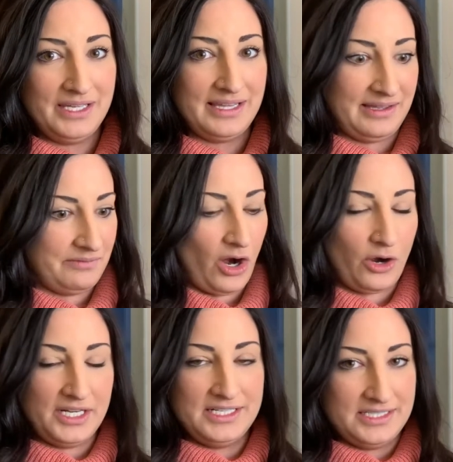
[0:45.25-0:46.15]
They
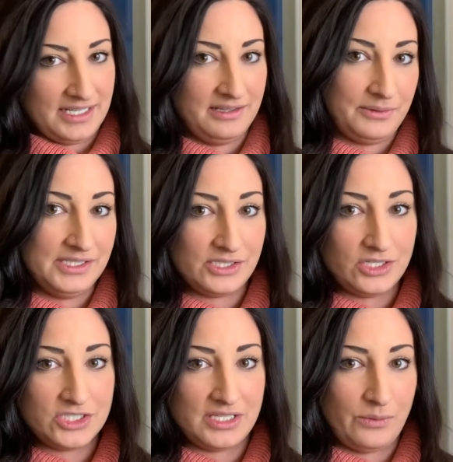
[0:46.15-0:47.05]
already did the
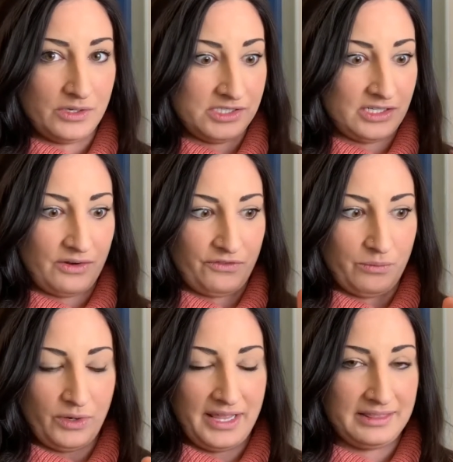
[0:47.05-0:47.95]
research. They want to start from
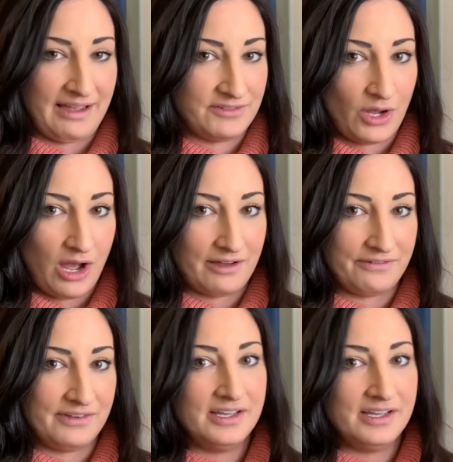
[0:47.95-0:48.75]
where they left off.